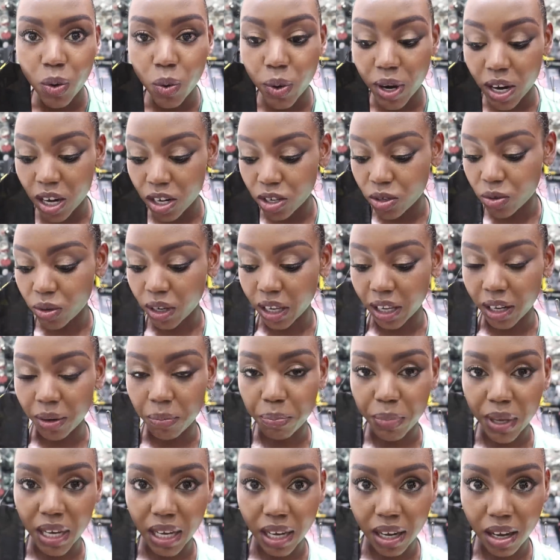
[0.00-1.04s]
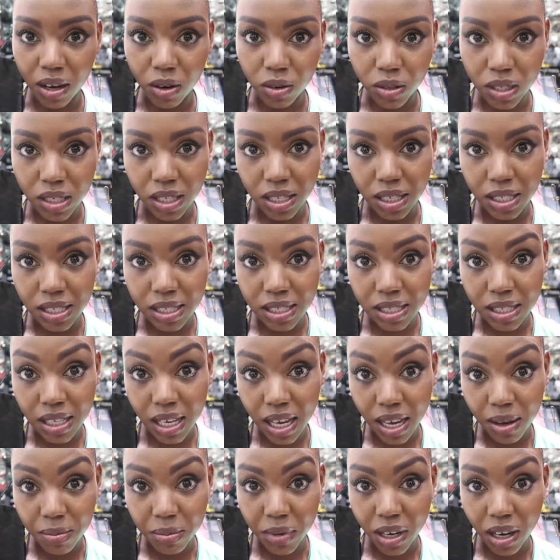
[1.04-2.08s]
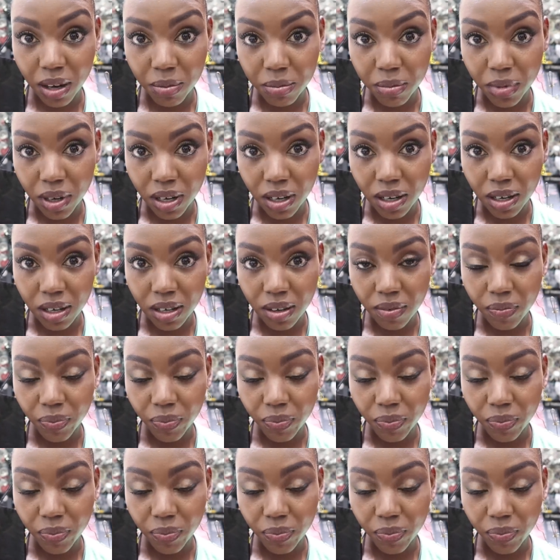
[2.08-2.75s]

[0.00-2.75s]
where you can pick out the same number